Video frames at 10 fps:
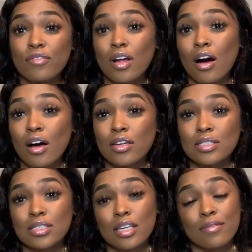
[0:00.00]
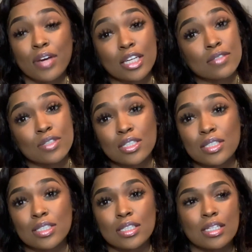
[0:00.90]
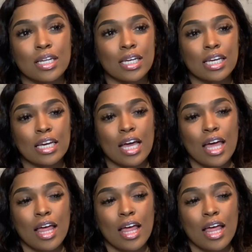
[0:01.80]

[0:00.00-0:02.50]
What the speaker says: flaws and vice versa. Like,